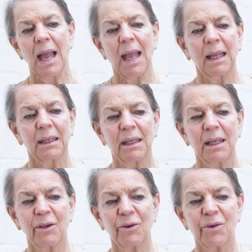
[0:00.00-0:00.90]
And
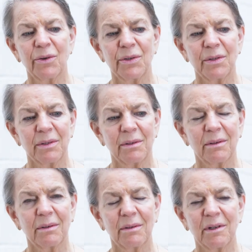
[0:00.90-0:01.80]
he could
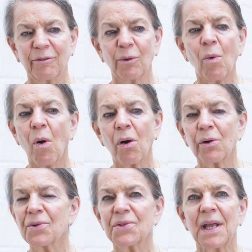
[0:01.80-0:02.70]
never
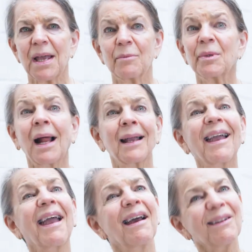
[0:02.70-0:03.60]
walk or stand, but I
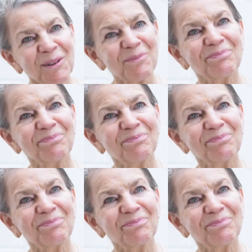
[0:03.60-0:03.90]
can.